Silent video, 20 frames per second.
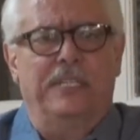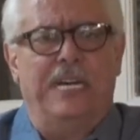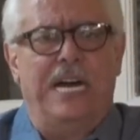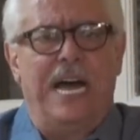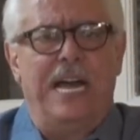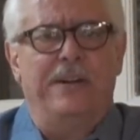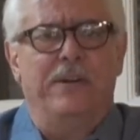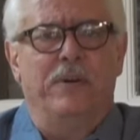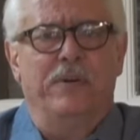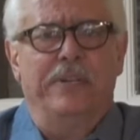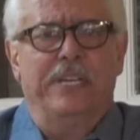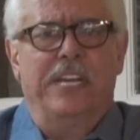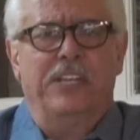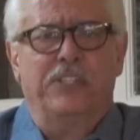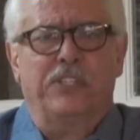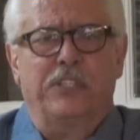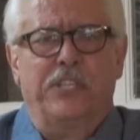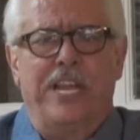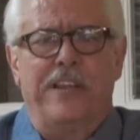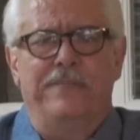I don't
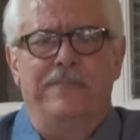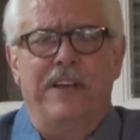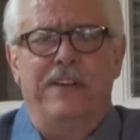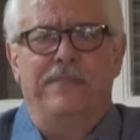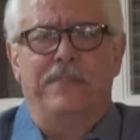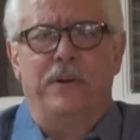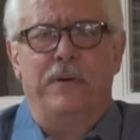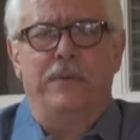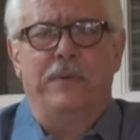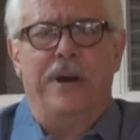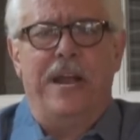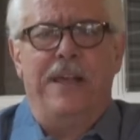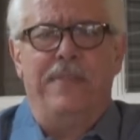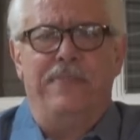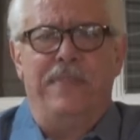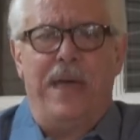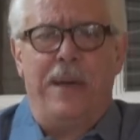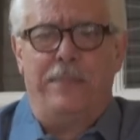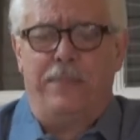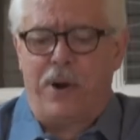guess they've ever read
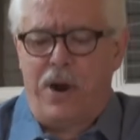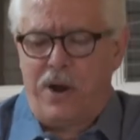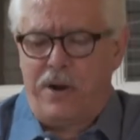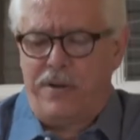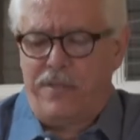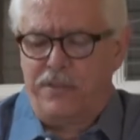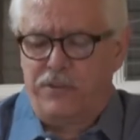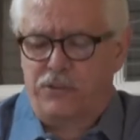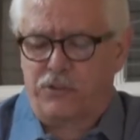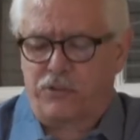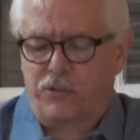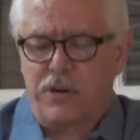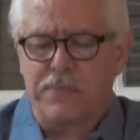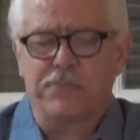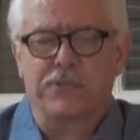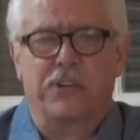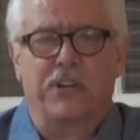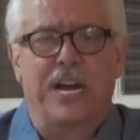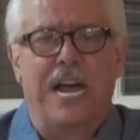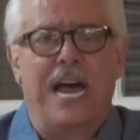that part of the
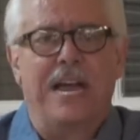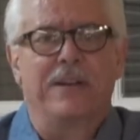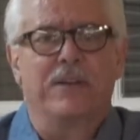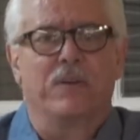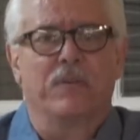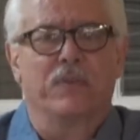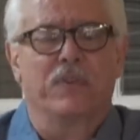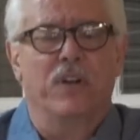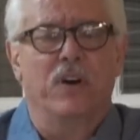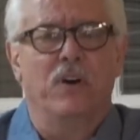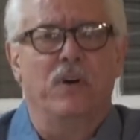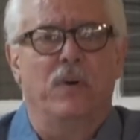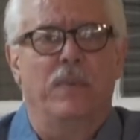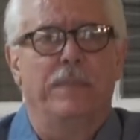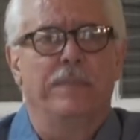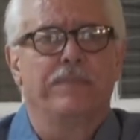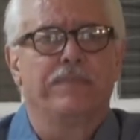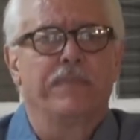scripture. I don't know.